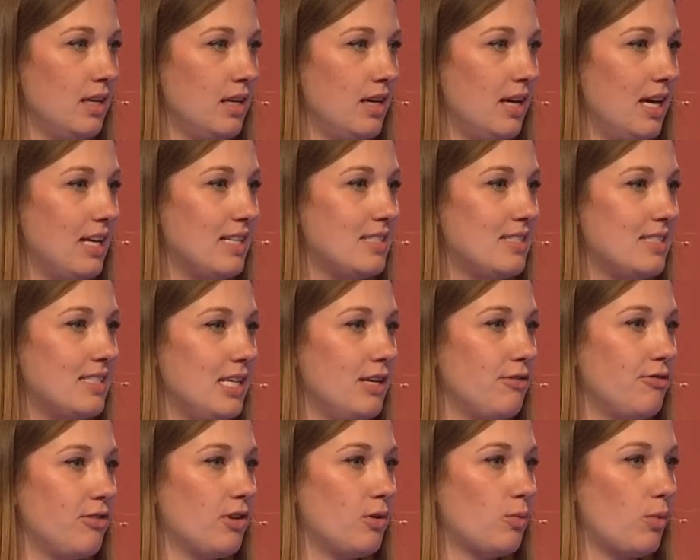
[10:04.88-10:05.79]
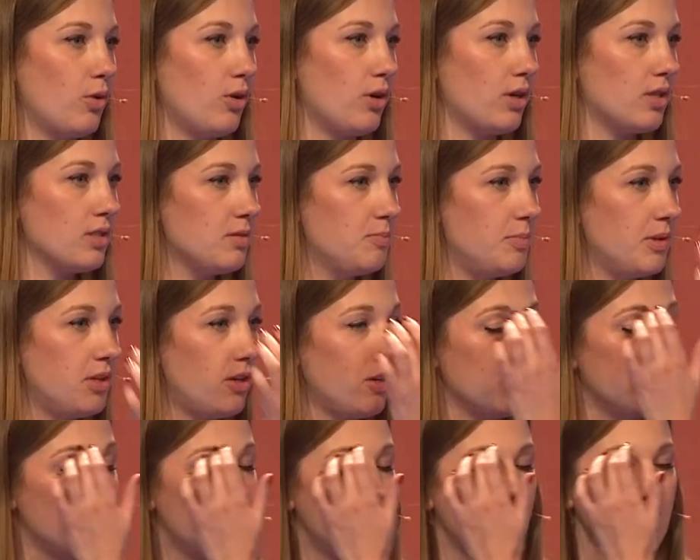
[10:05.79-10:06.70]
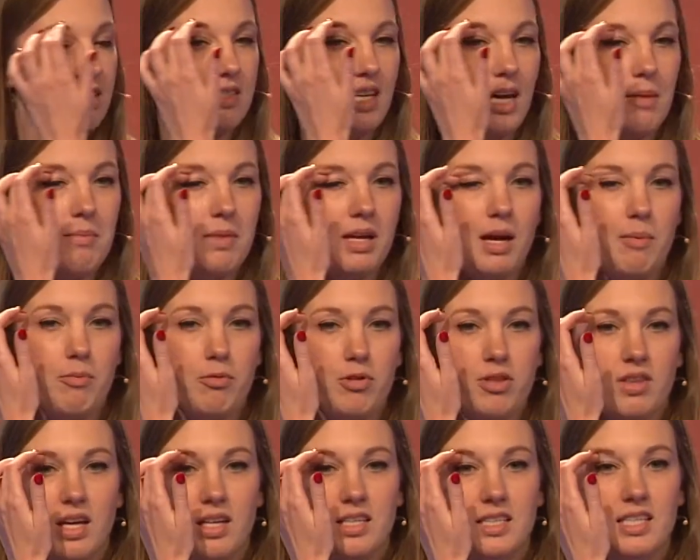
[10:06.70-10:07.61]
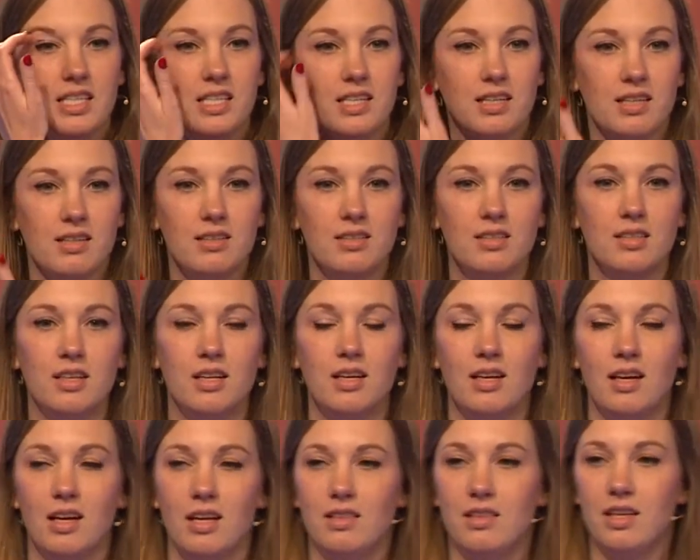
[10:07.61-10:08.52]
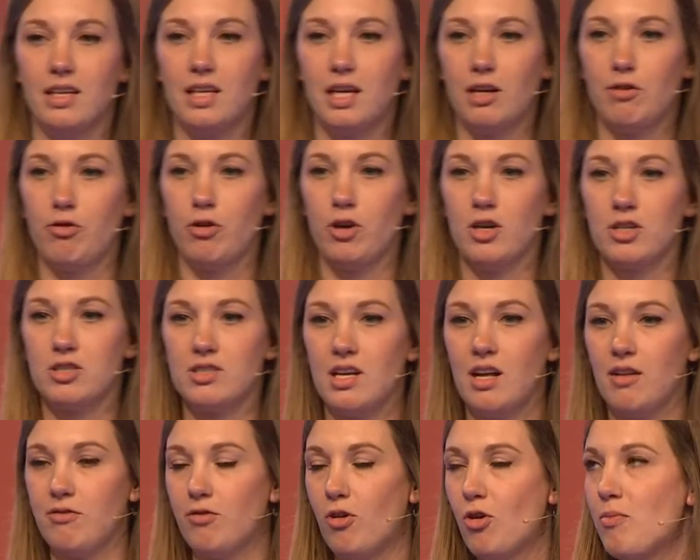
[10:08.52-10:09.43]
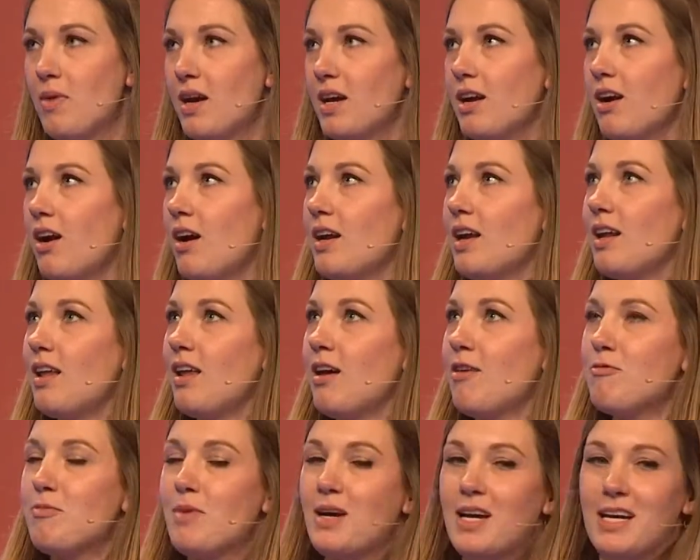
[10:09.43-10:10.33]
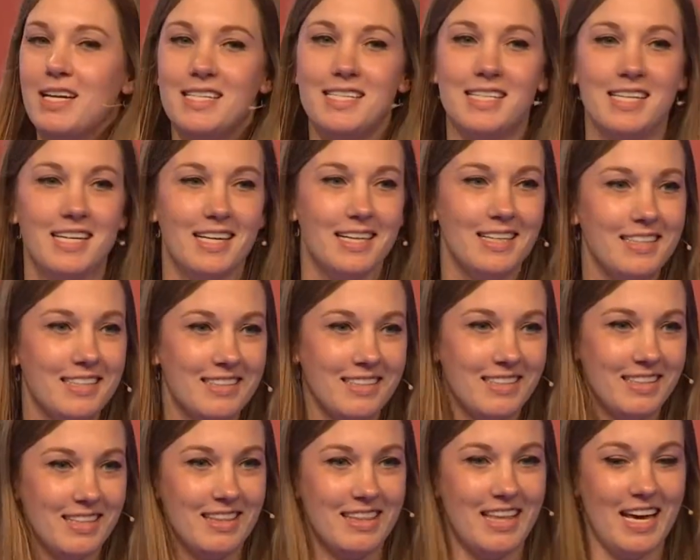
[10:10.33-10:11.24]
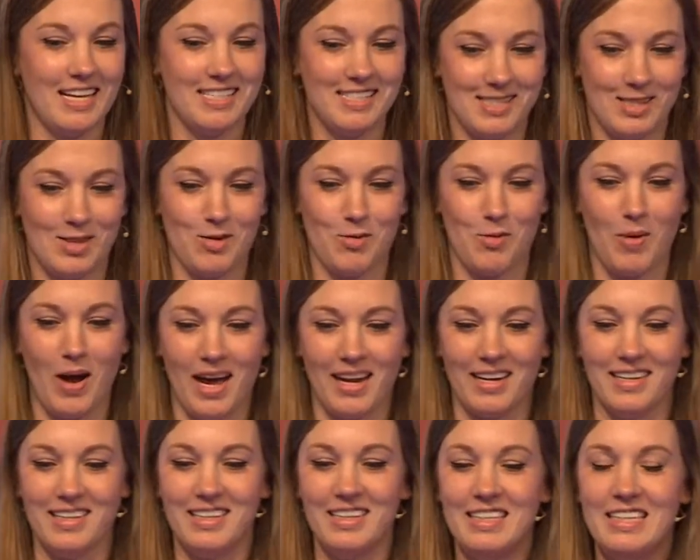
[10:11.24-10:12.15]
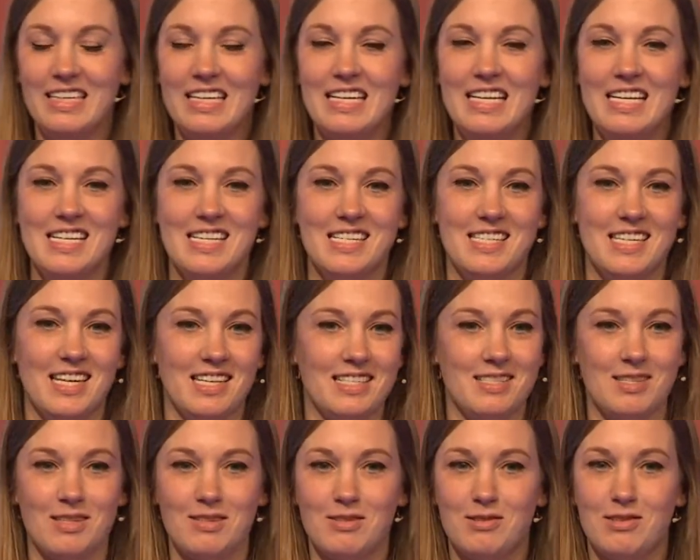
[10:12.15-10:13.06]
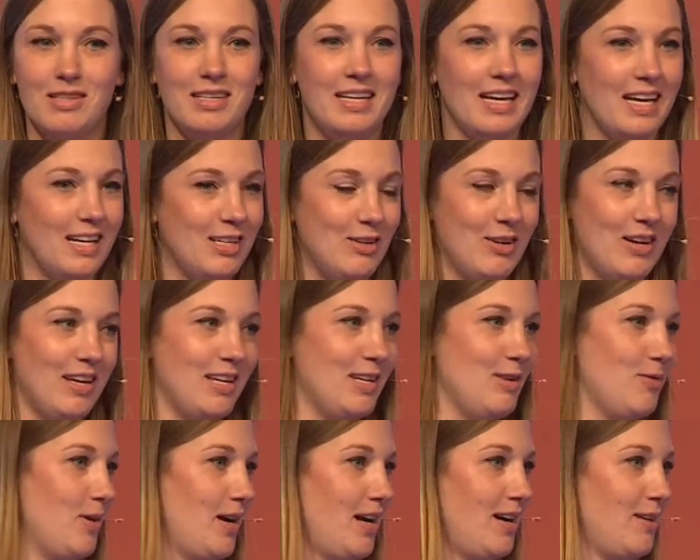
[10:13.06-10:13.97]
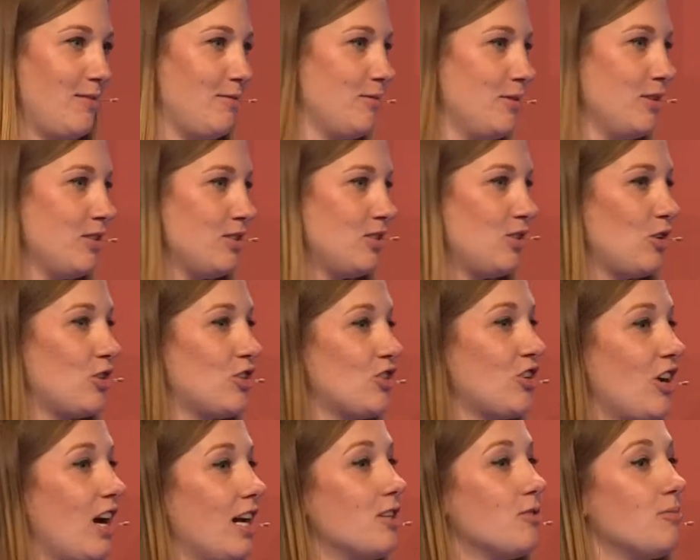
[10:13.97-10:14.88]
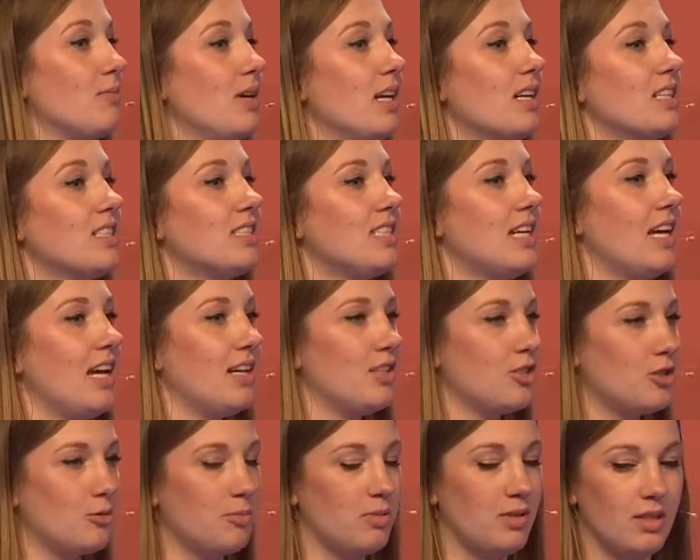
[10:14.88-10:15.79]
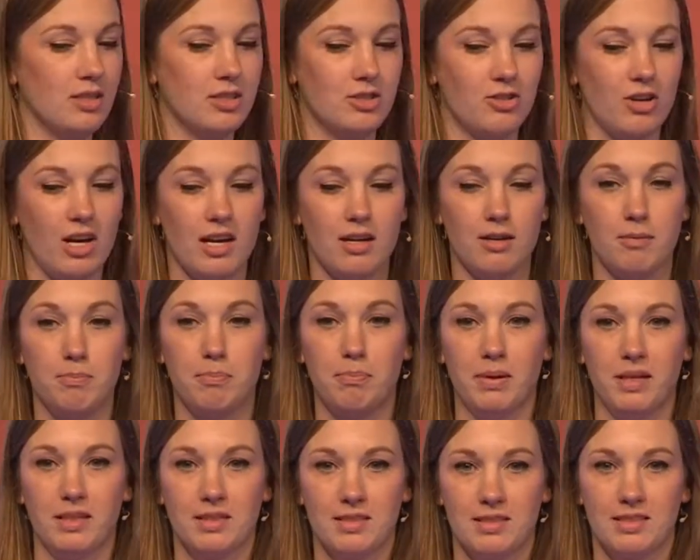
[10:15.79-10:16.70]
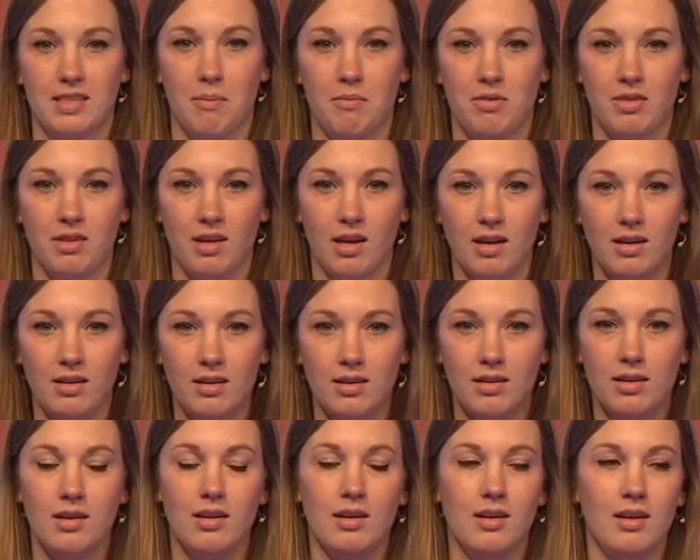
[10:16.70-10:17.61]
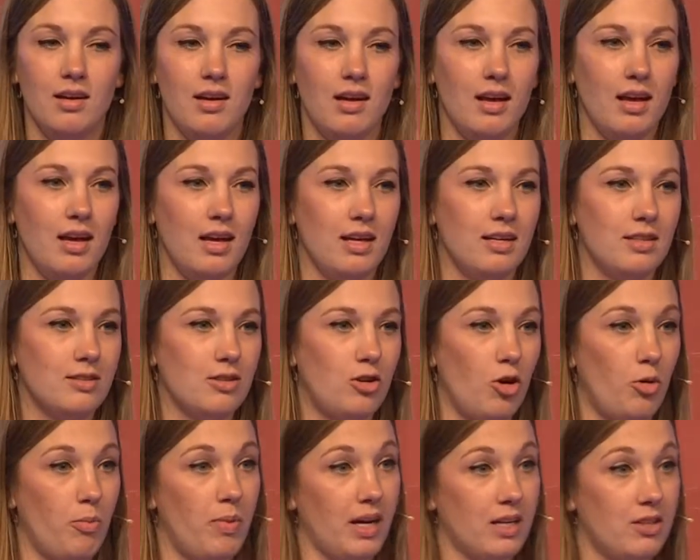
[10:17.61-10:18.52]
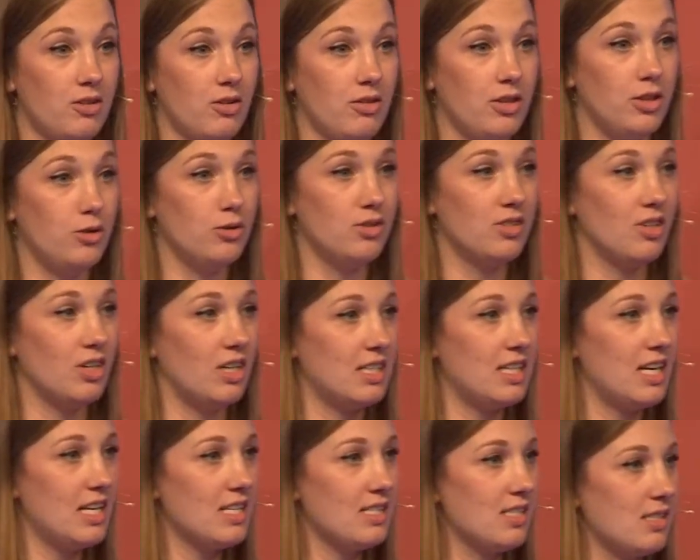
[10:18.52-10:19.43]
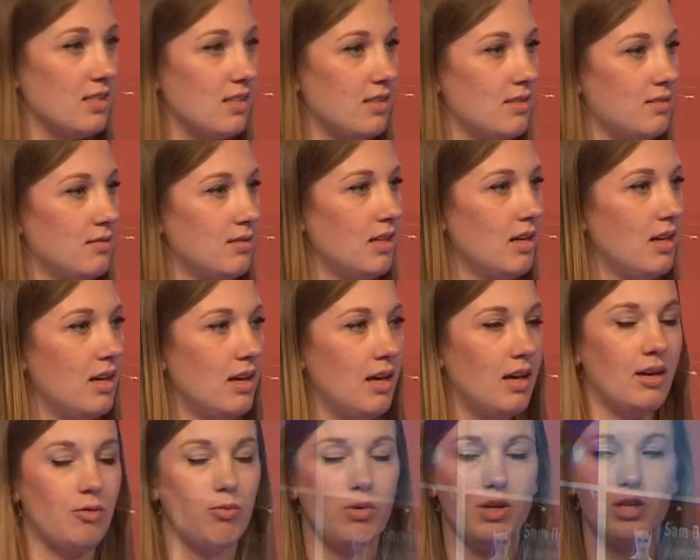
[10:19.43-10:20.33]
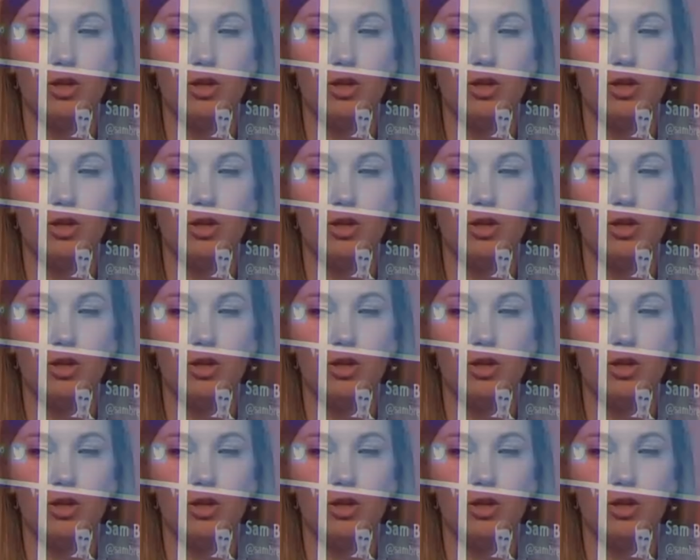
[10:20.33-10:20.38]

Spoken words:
and see if it works. Because just coming up with idea and thinking for yourself, oh my God, I love my idea, that's the one, doesn't get you anywhere. So try to make it tangible, try to build something, and go back to the user and test it. And when